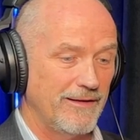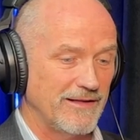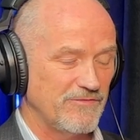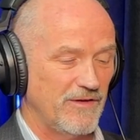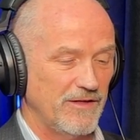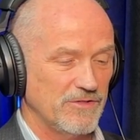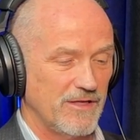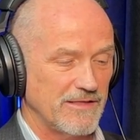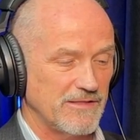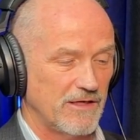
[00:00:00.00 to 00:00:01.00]
That's funny you
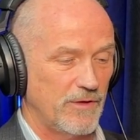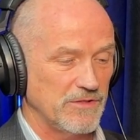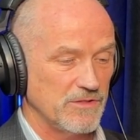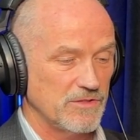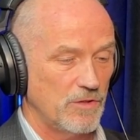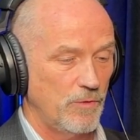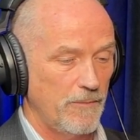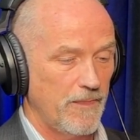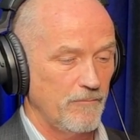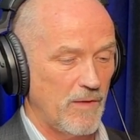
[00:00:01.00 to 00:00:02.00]
should ask that question. So
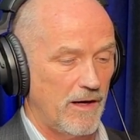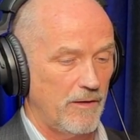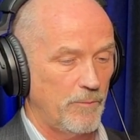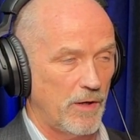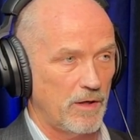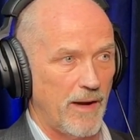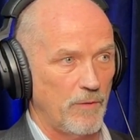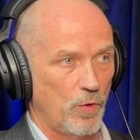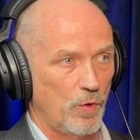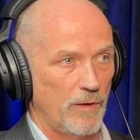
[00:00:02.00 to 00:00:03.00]
part of
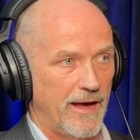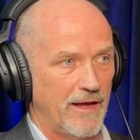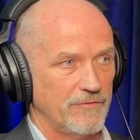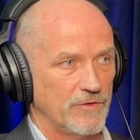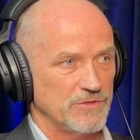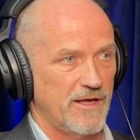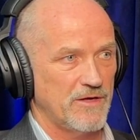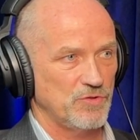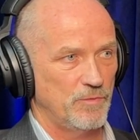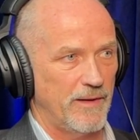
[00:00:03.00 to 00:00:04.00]
my role at First
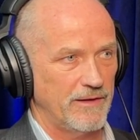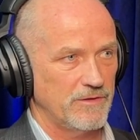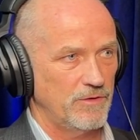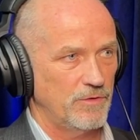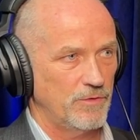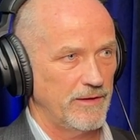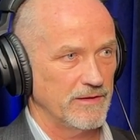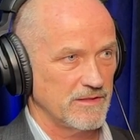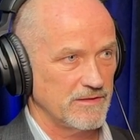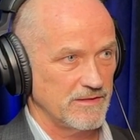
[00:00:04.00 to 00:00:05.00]
National Bank, too,
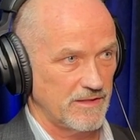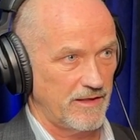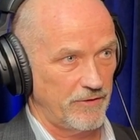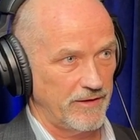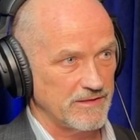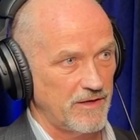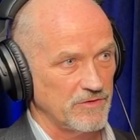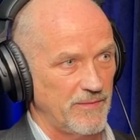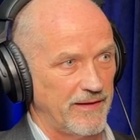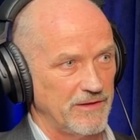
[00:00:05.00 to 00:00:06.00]
is an area
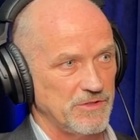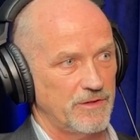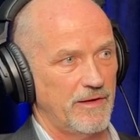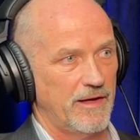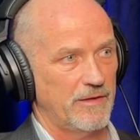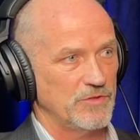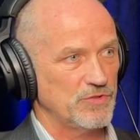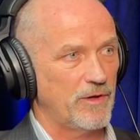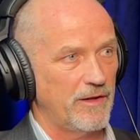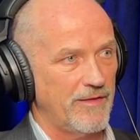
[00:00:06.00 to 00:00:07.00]
sales manager. And the
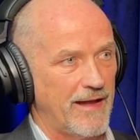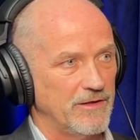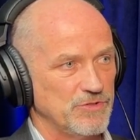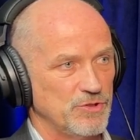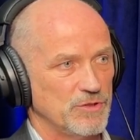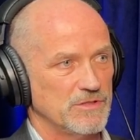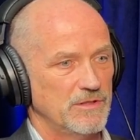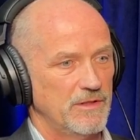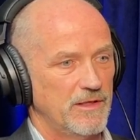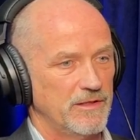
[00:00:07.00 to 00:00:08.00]
majority of that is
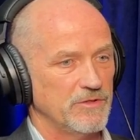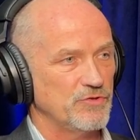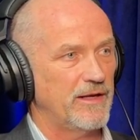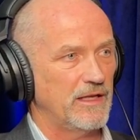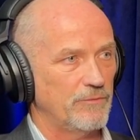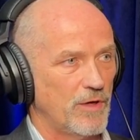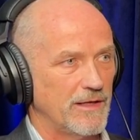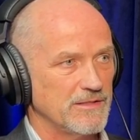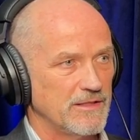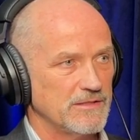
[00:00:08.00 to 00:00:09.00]
just in the training
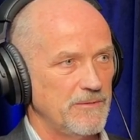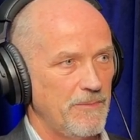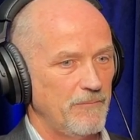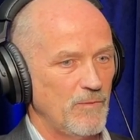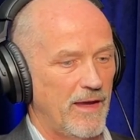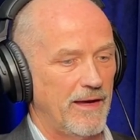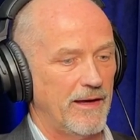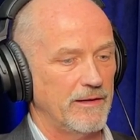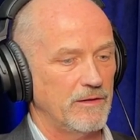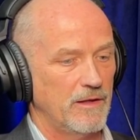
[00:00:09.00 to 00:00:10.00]
process.
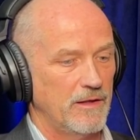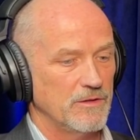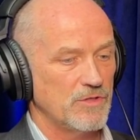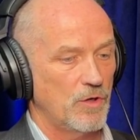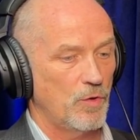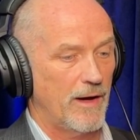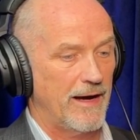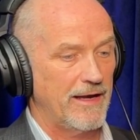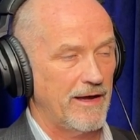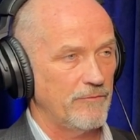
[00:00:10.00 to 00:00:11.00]
And so
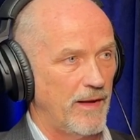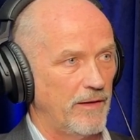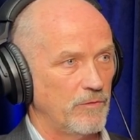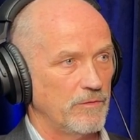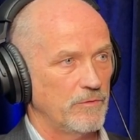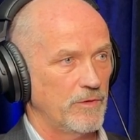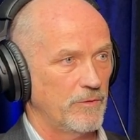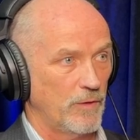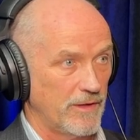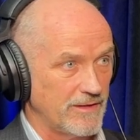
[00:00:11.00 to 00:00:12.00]
I have been
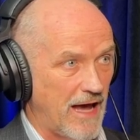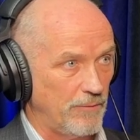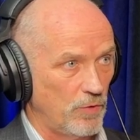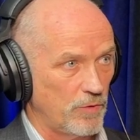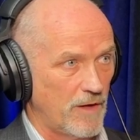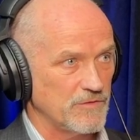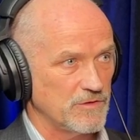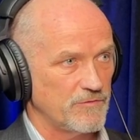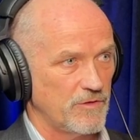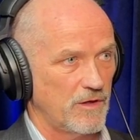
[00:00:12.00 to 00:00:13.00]
one of the top loan
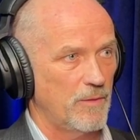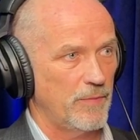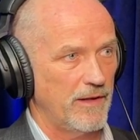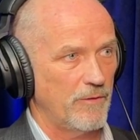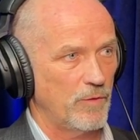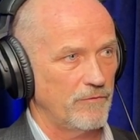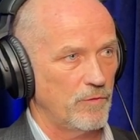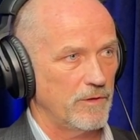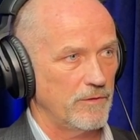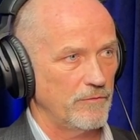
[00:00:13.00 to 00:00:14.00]
officers for the company I worked
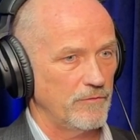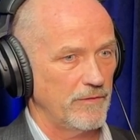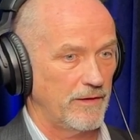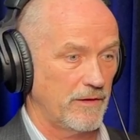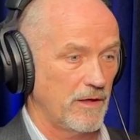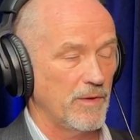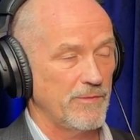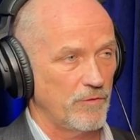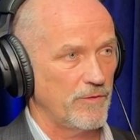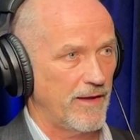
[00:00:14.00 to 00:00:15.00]
for and the
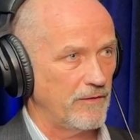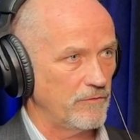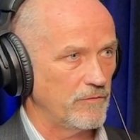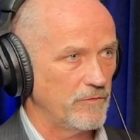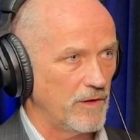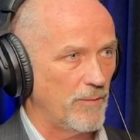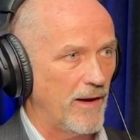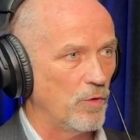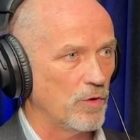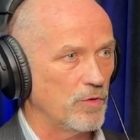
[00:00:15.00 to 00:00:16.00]
company before then,
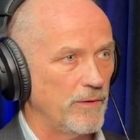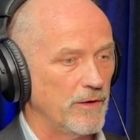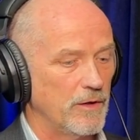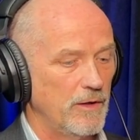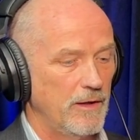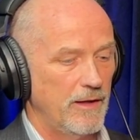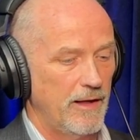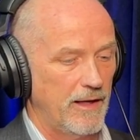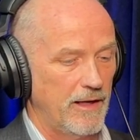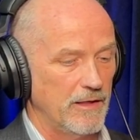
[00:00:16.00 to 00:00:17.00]
my whole career.
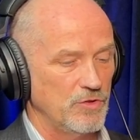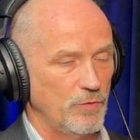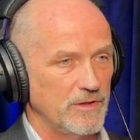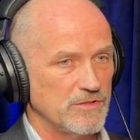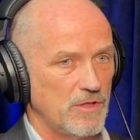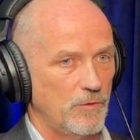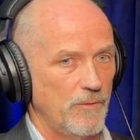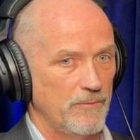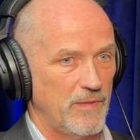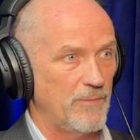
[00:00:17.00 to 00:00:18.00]
And in doing
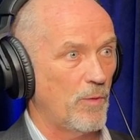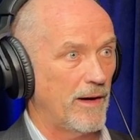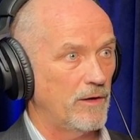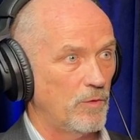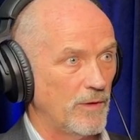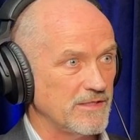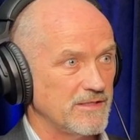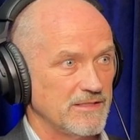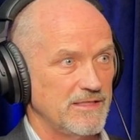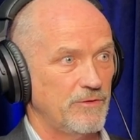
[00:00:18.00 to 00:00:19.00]
so, people want to know
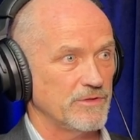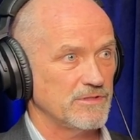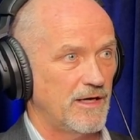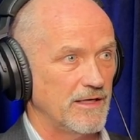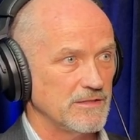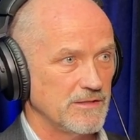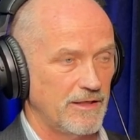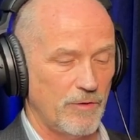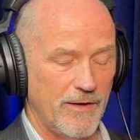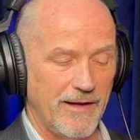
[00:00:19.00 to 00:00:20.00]
what's the secret sauce,
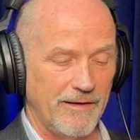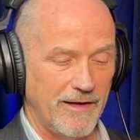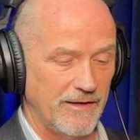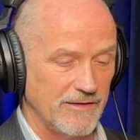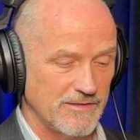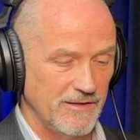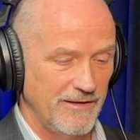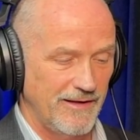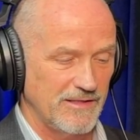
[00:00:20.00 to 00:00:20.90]
and it's